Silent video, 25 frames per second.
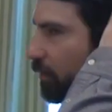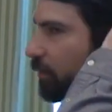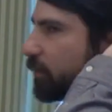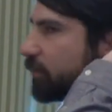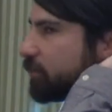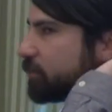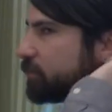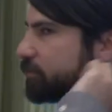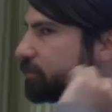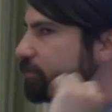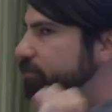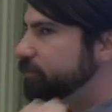
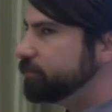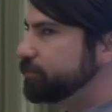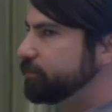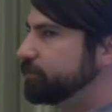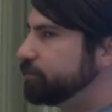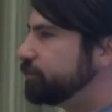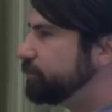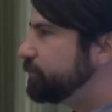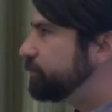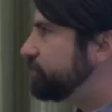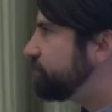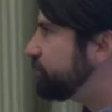pretty
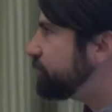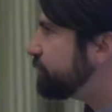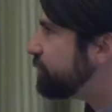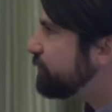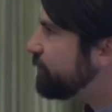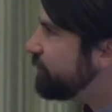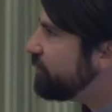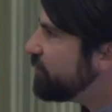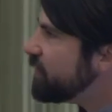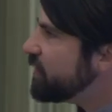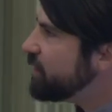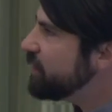
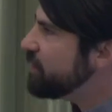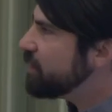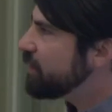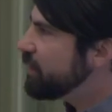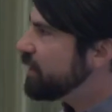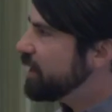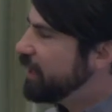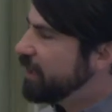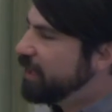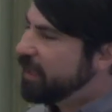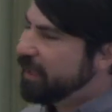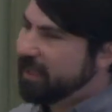much? So
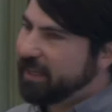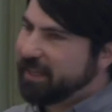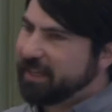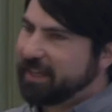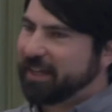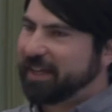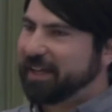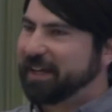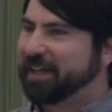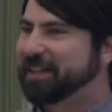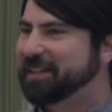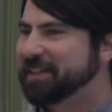
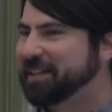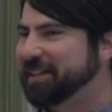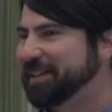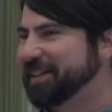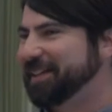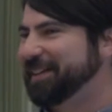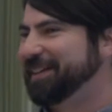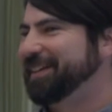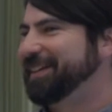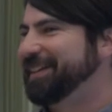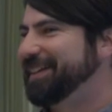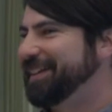will be
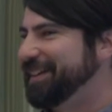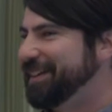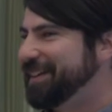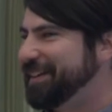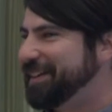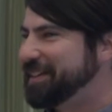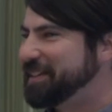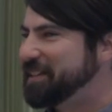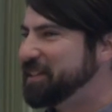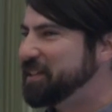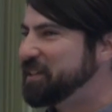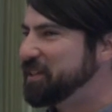patching in
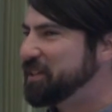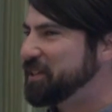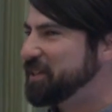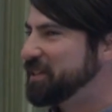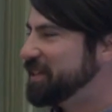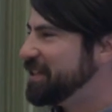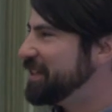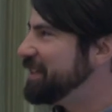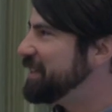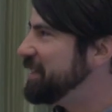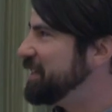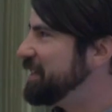production?
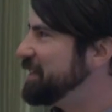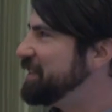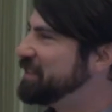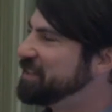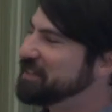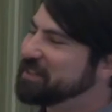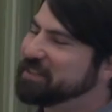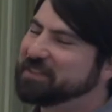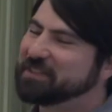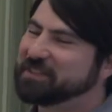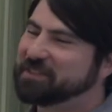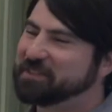
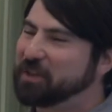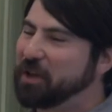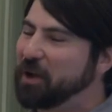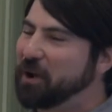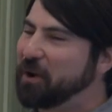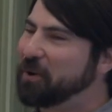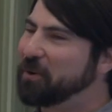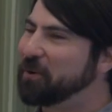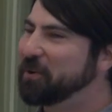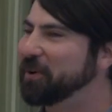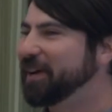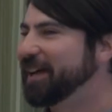
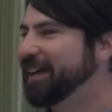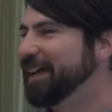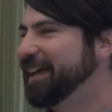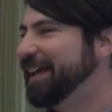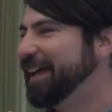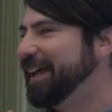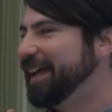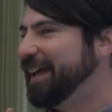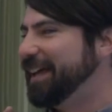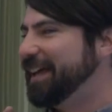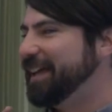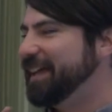So
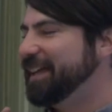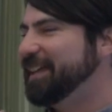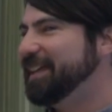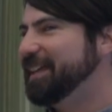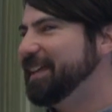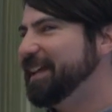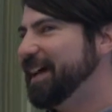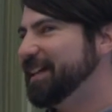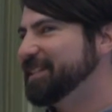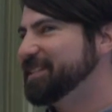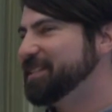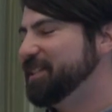
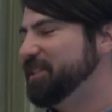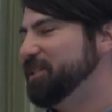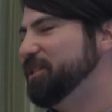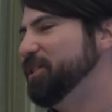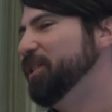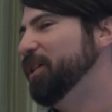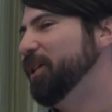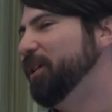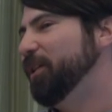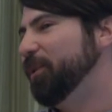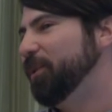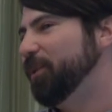yes and
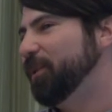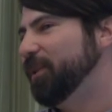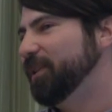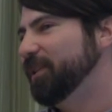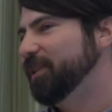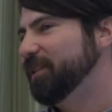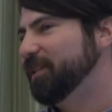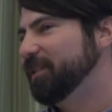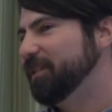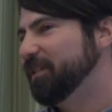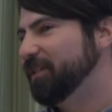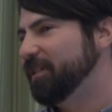no.
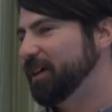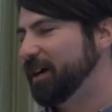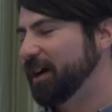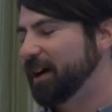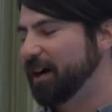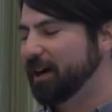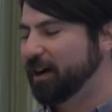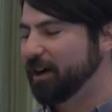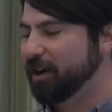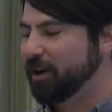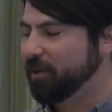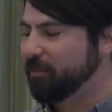
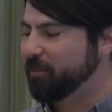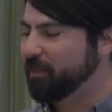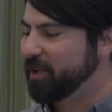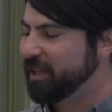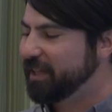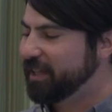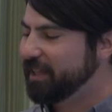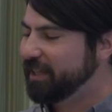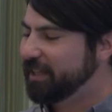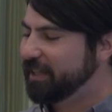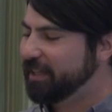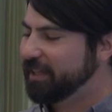Um,
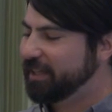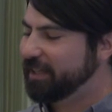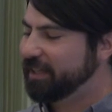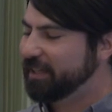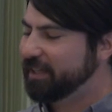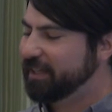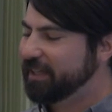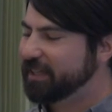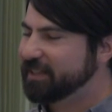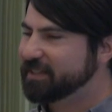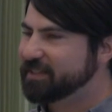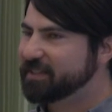
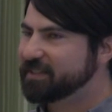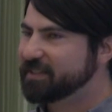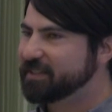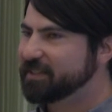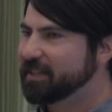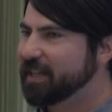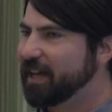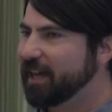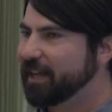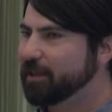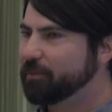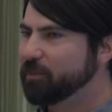it's
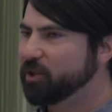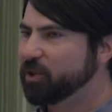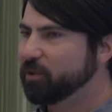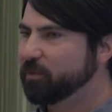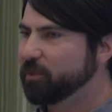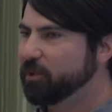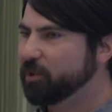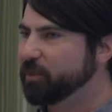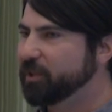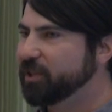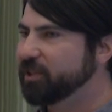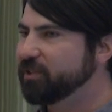not
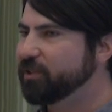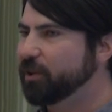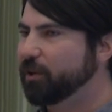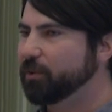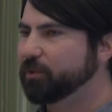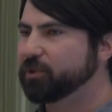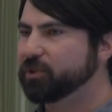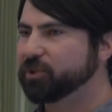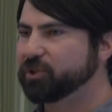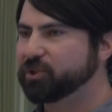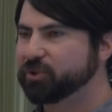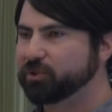immutable. We
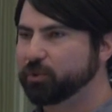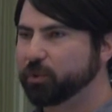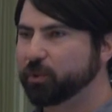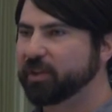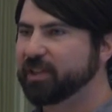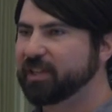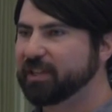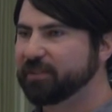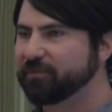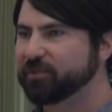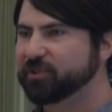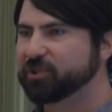don't
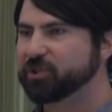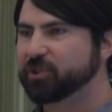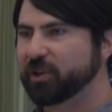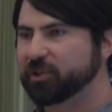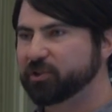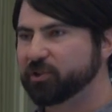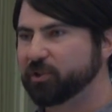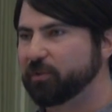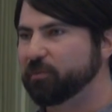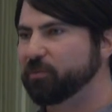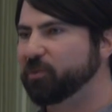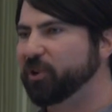destroy the
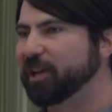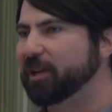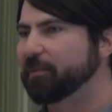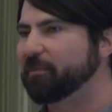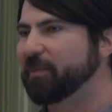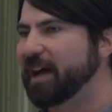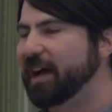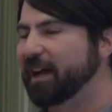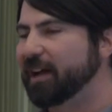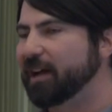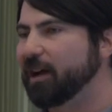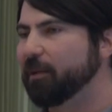infrastructure and bring it
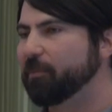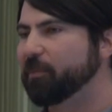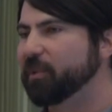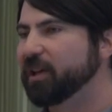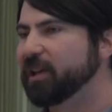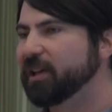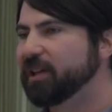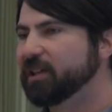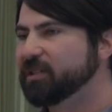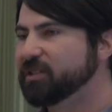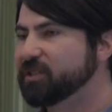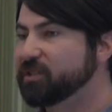back
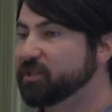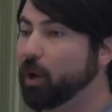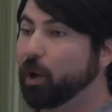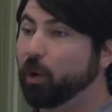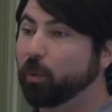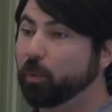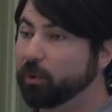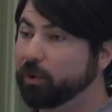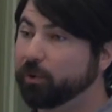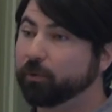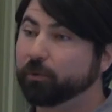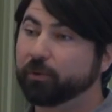up.
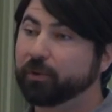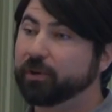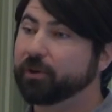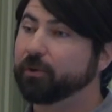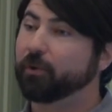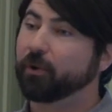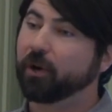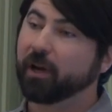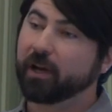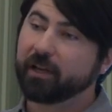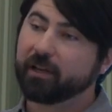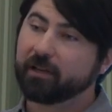Salt will
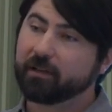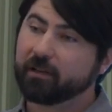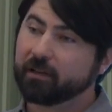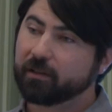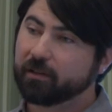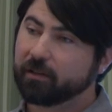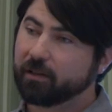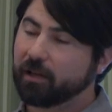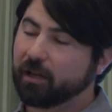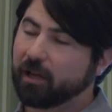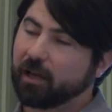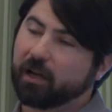rerun.
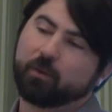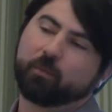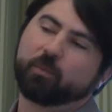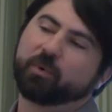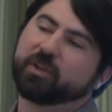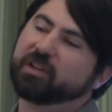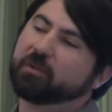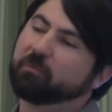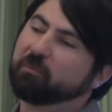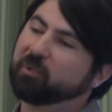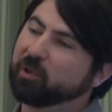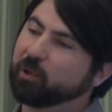Um,
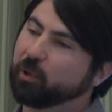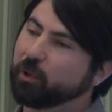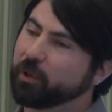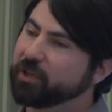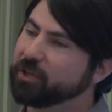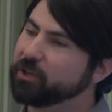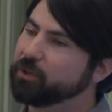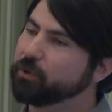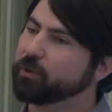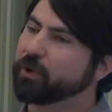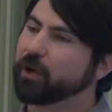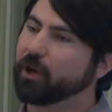we
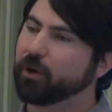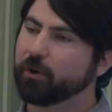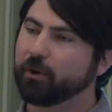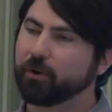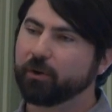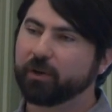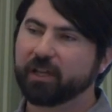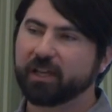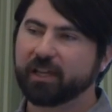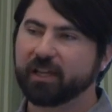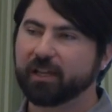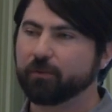deploy new
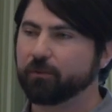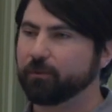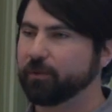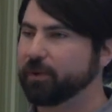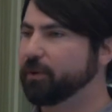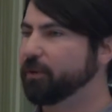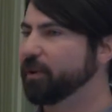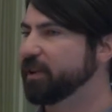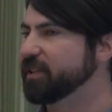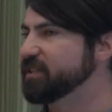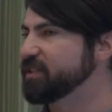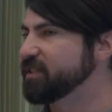code. It
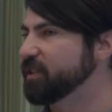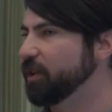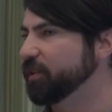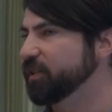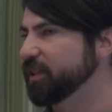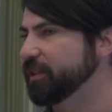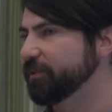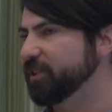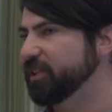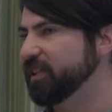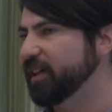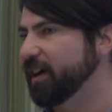reruns
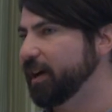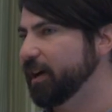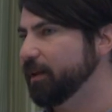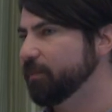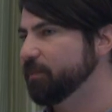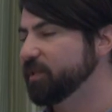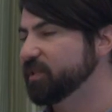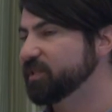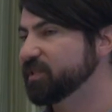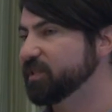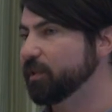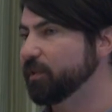salt every
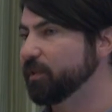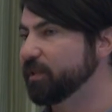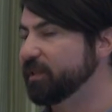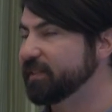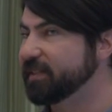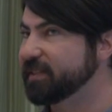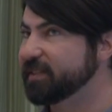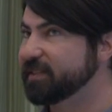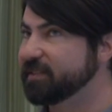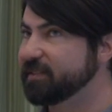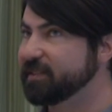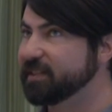time. So
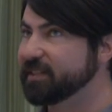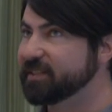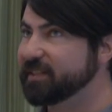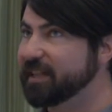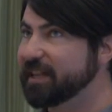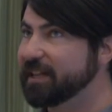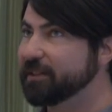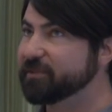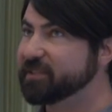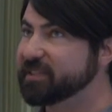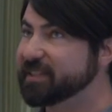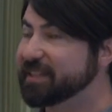the
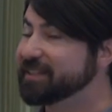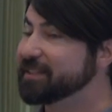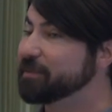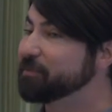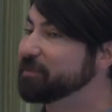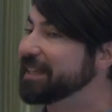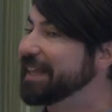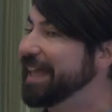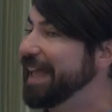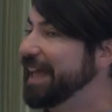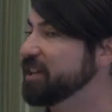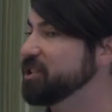state of a
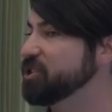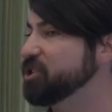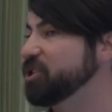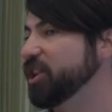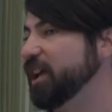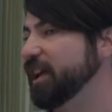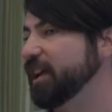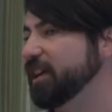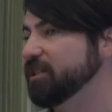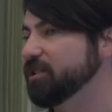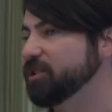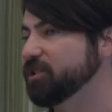system can
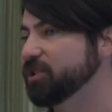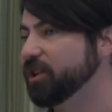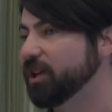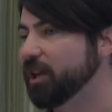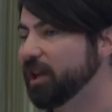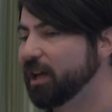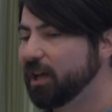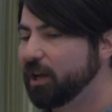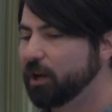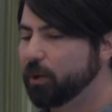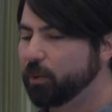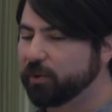change.
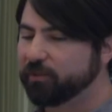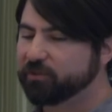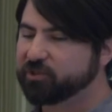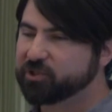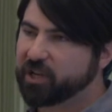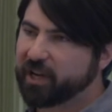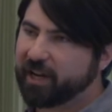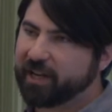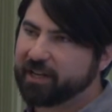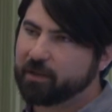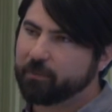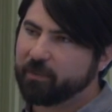We've
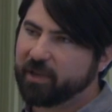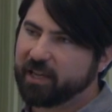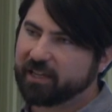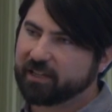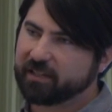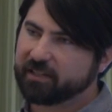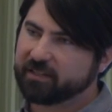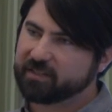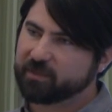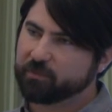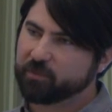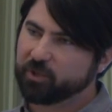tried to make
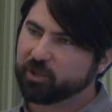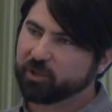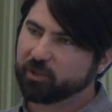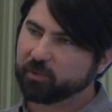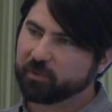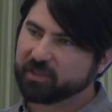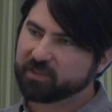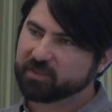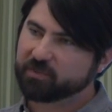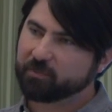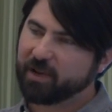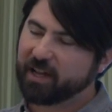it as
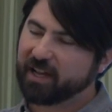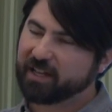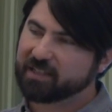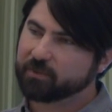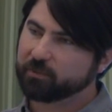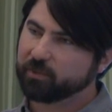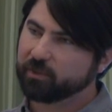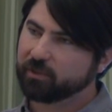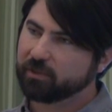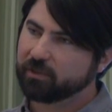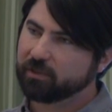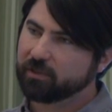immutable as
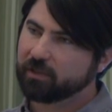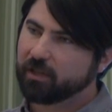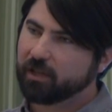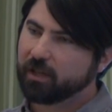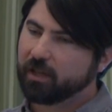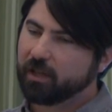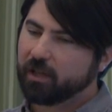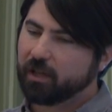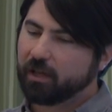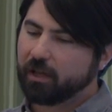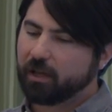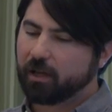possible
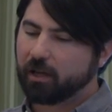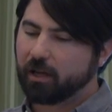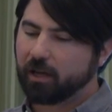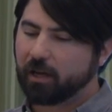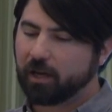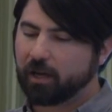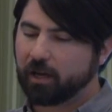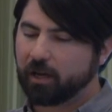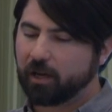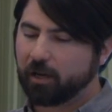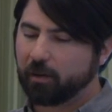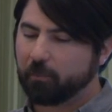
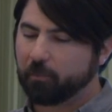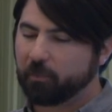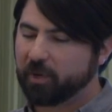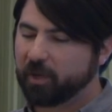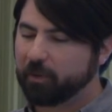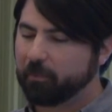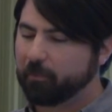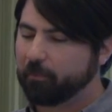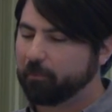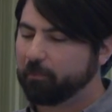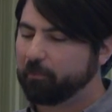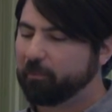um,
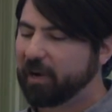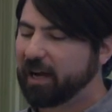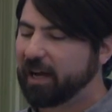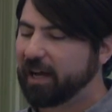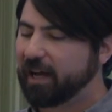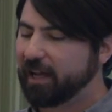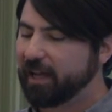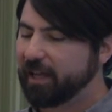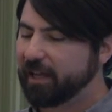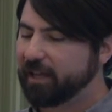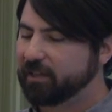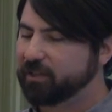
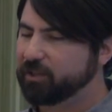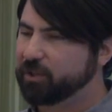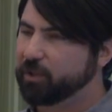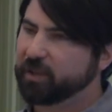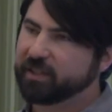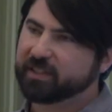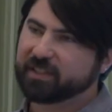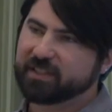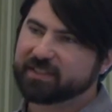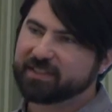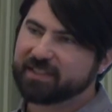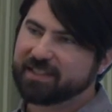by
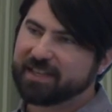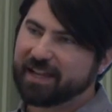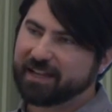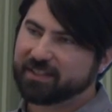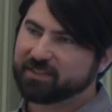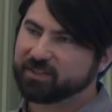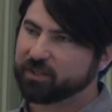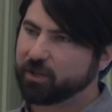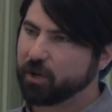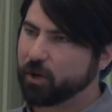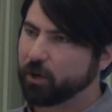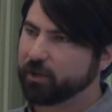doing this
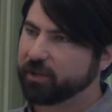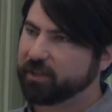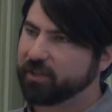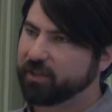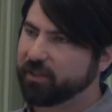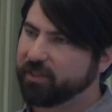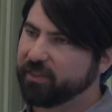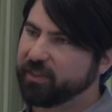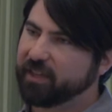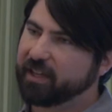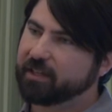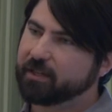next
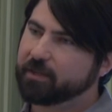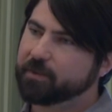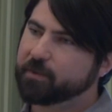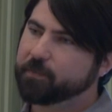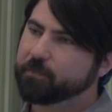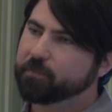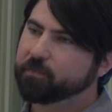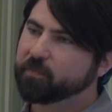current thing,